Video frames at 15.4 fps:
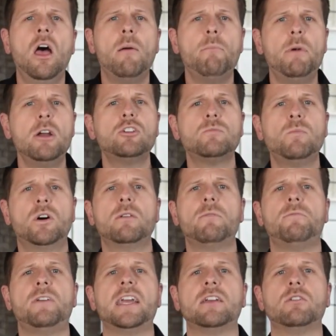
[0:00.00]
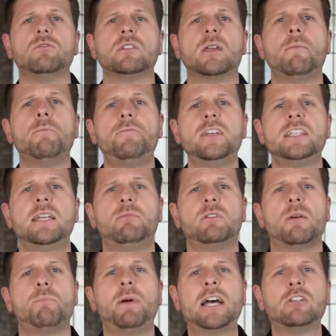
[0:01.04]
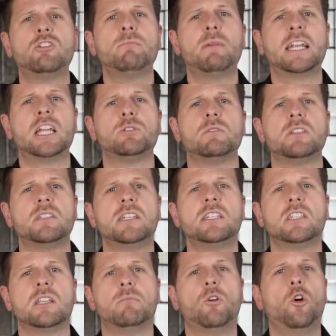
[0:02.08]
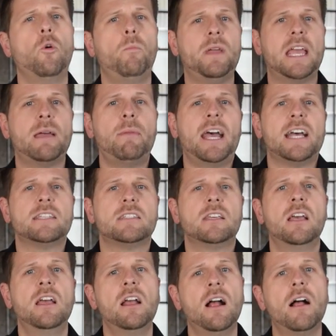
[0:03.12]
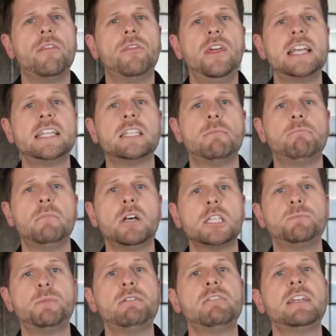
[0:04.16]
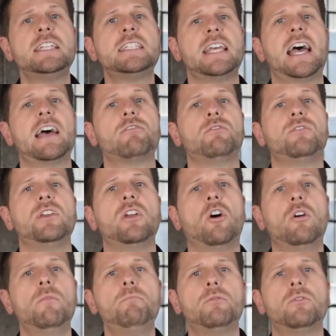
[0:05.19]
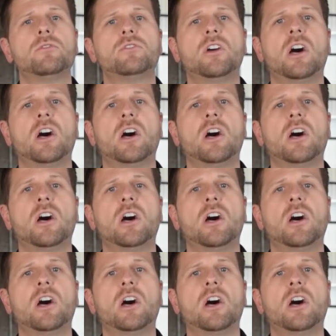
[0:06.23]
Most modern vehicles come fitted with a battery management system, or BMS. This must be reset through the onboard